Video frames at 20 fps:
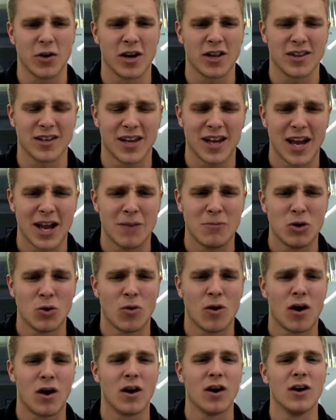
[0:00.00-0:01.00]
game you
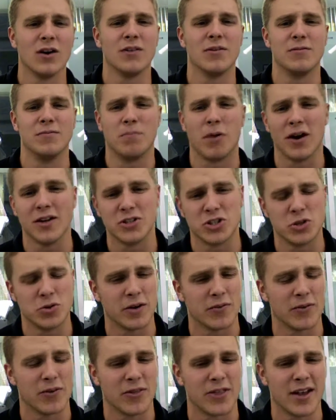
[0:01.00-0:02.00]
are. The buttons do
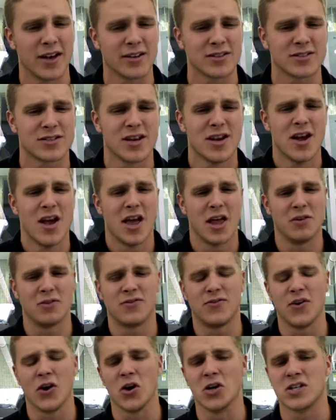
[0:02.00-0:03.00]
different things, and it's
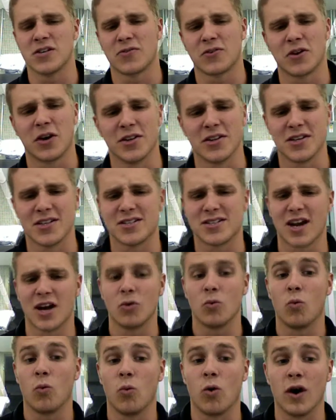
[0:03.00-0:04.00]
very difficult to decide
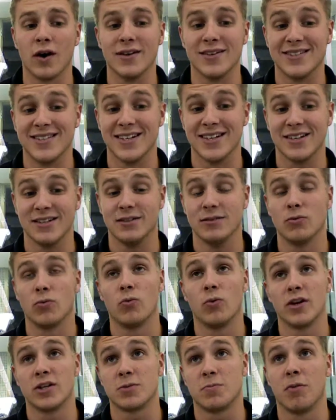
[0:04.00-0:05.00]

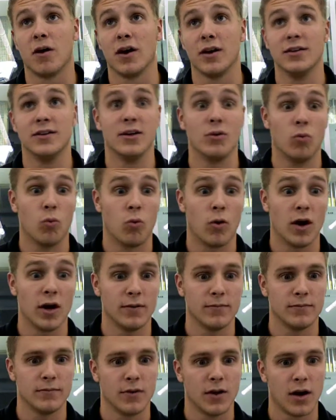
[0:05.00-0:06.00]
which button did what
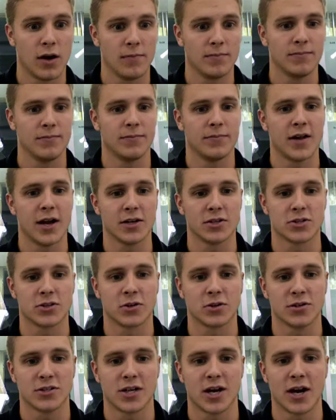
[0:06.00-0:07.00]
at
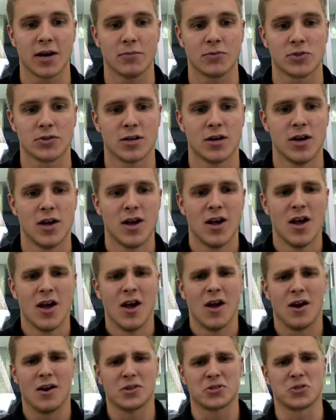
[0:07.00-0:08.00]
certain times.
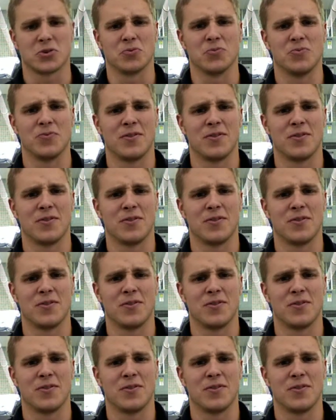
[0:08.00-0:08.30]
Also,